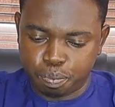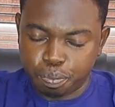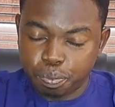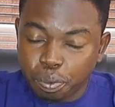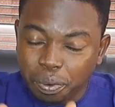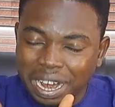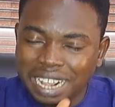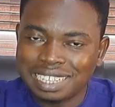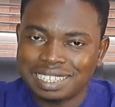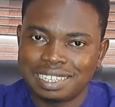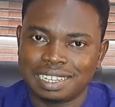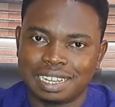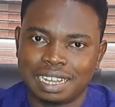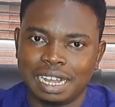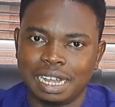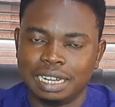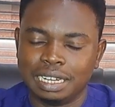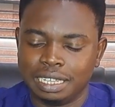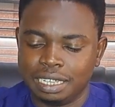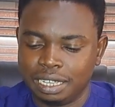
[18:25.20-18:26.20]

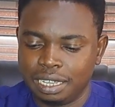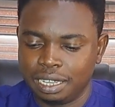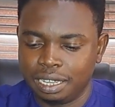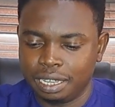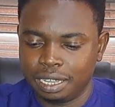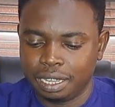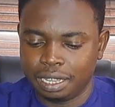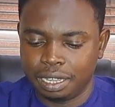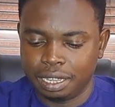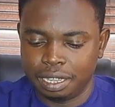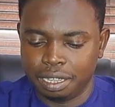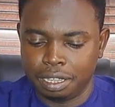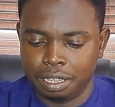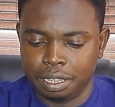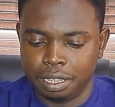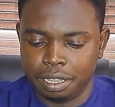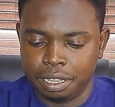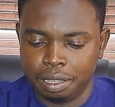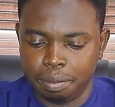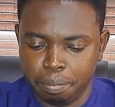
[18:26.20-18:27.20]
practically,
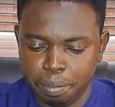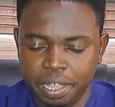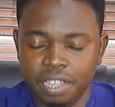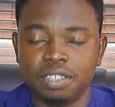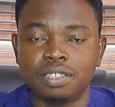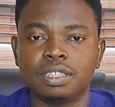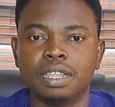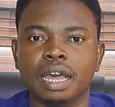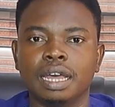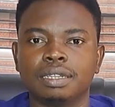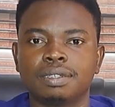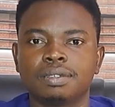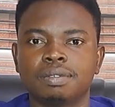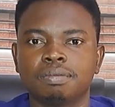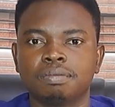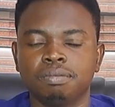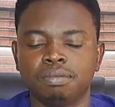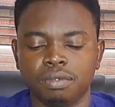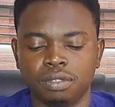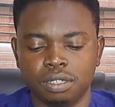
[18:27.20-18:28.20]
it means that
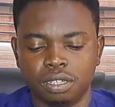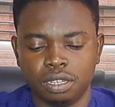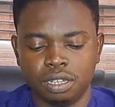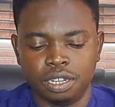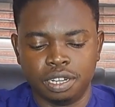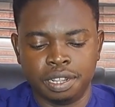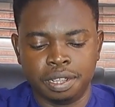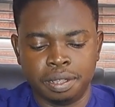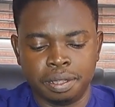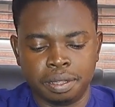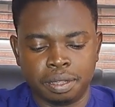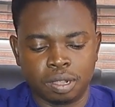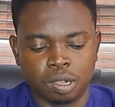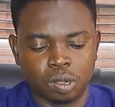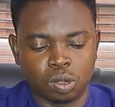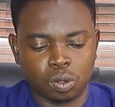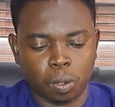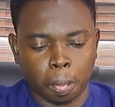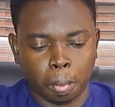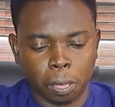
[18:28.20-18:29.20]
the
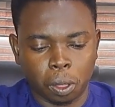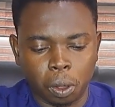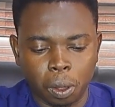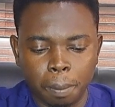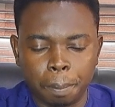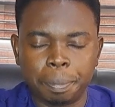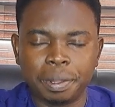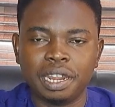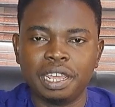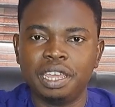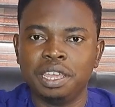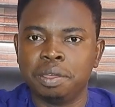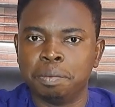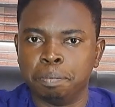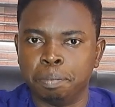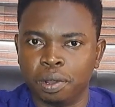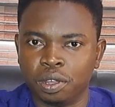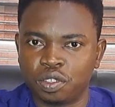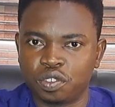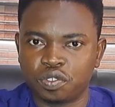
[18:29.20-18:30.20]
company he
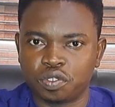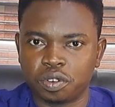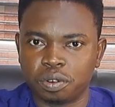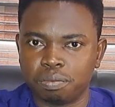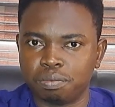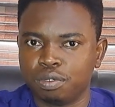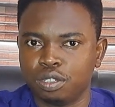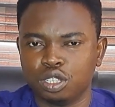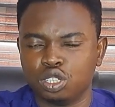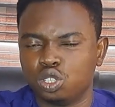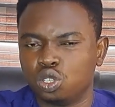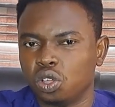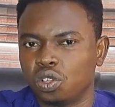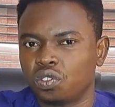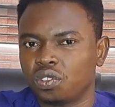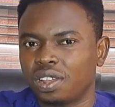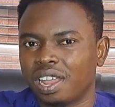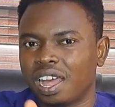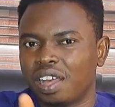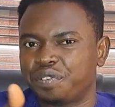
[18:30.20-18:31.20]
bought from
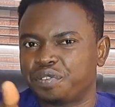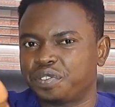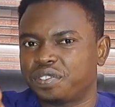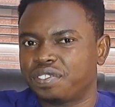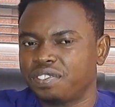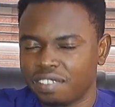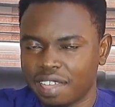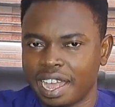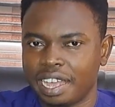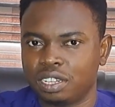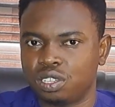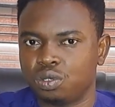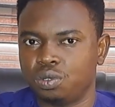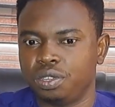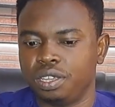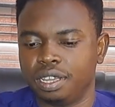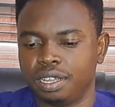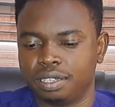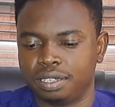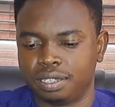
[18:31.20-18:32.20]
doesn't have title
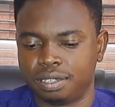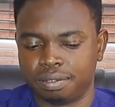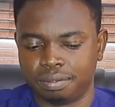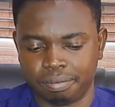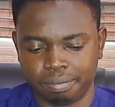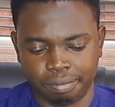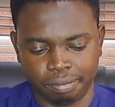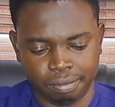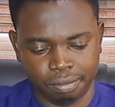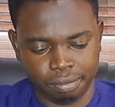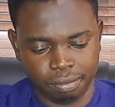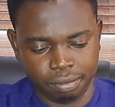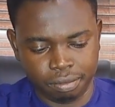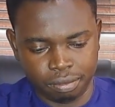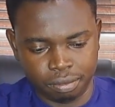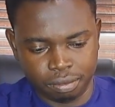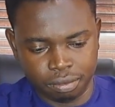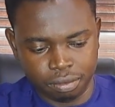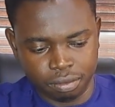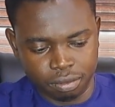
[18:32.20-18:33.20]
yet.
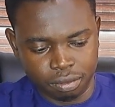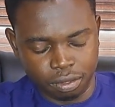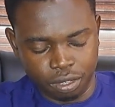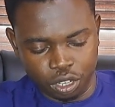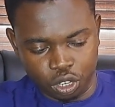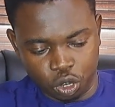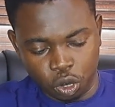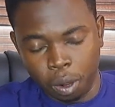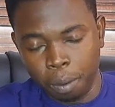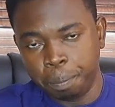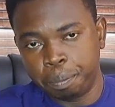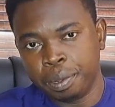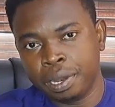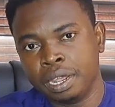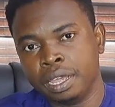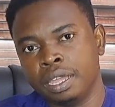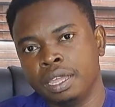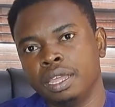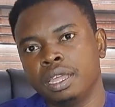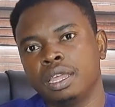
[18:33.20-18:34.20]
The
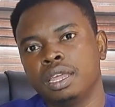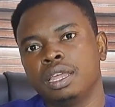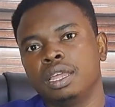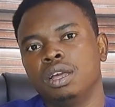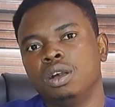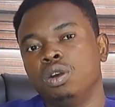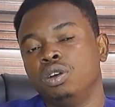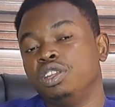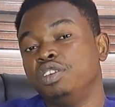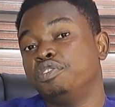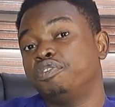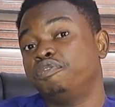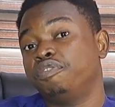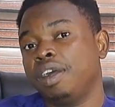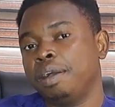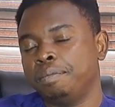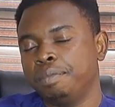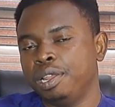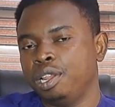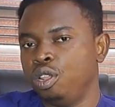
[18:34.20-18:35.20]
company or the
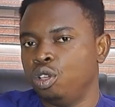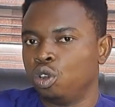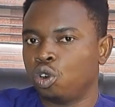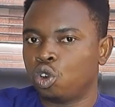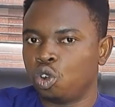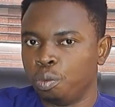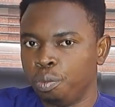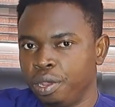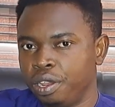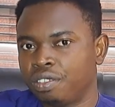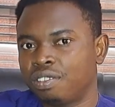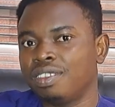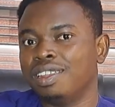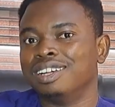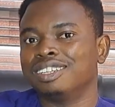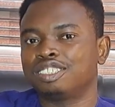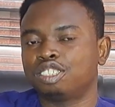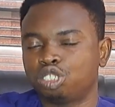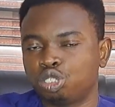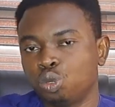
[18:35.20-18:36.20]
family or community
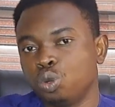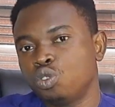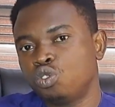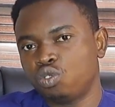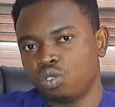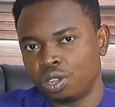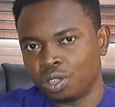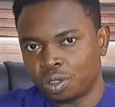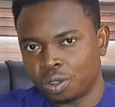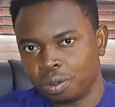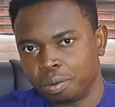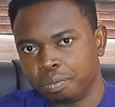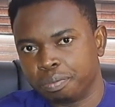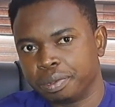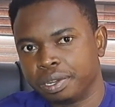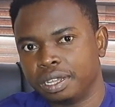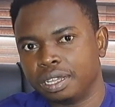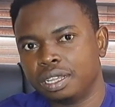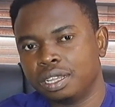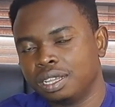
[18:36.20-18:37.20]
that sold to the
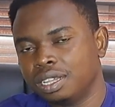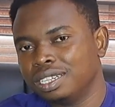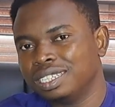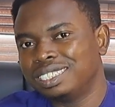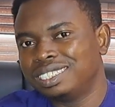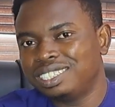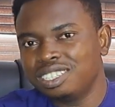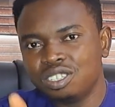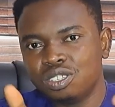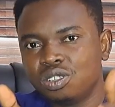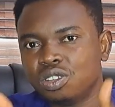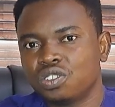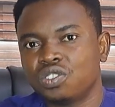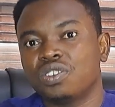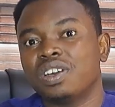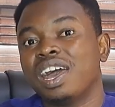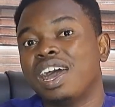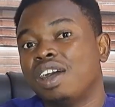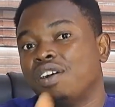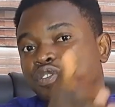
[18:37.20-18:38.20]
company still
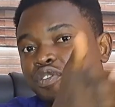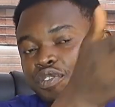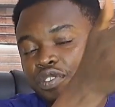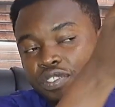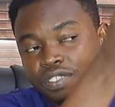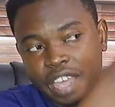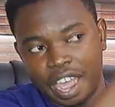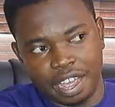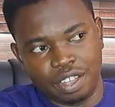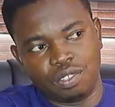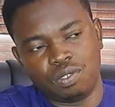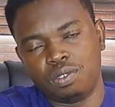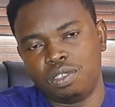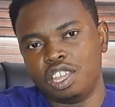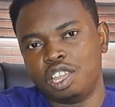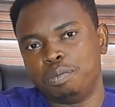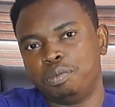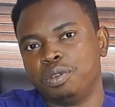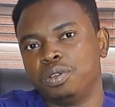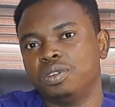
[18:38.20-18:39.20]
doesn't have title
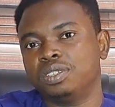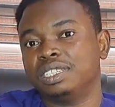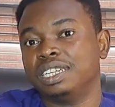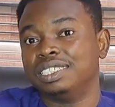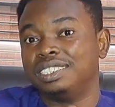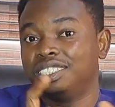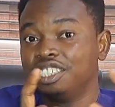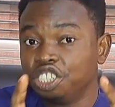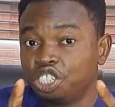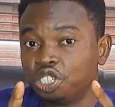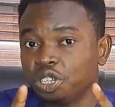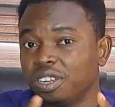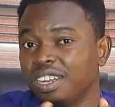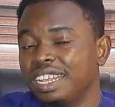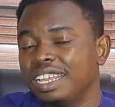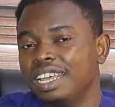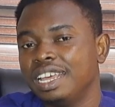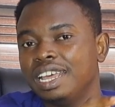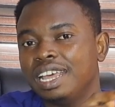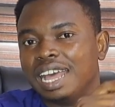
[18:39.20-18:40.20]
yet, because excision